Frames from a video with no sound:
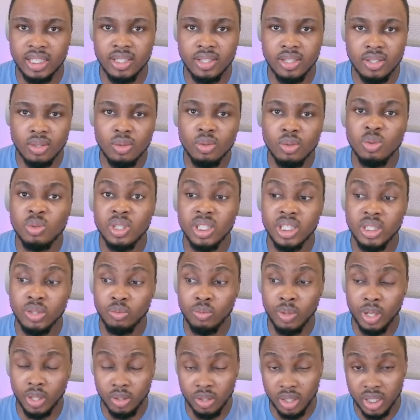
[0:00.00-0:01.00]
this school is
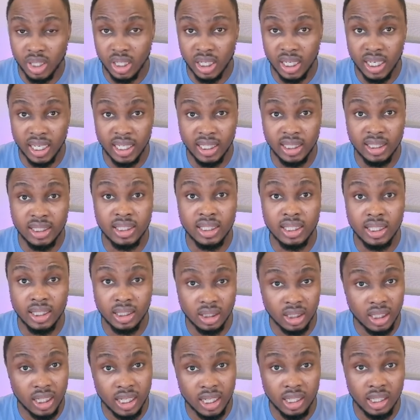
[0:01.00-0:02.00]
recognized
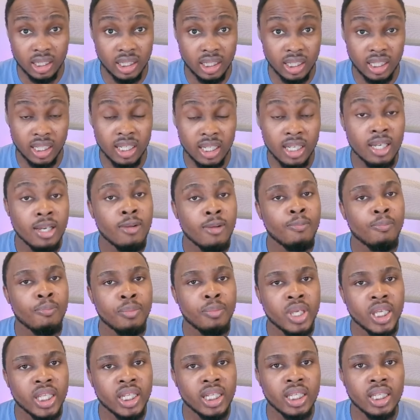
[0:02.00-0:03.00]
in Canada,
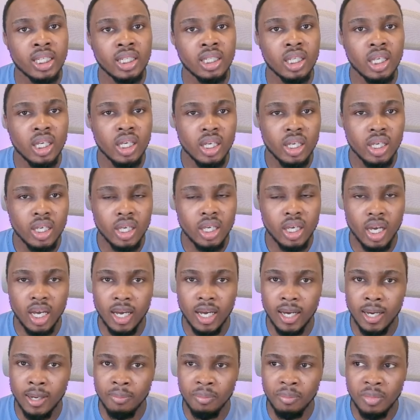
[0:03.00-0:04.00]
meaning
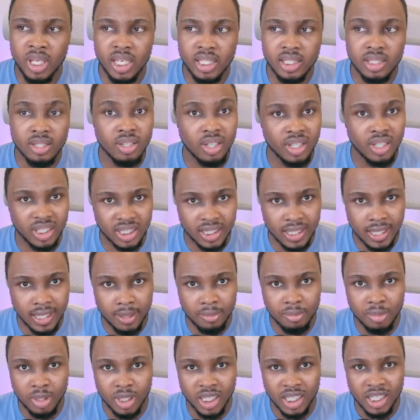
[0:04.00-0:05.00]
it's not a
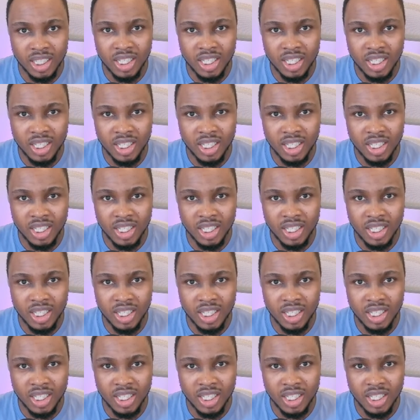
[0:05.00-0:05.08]
scam.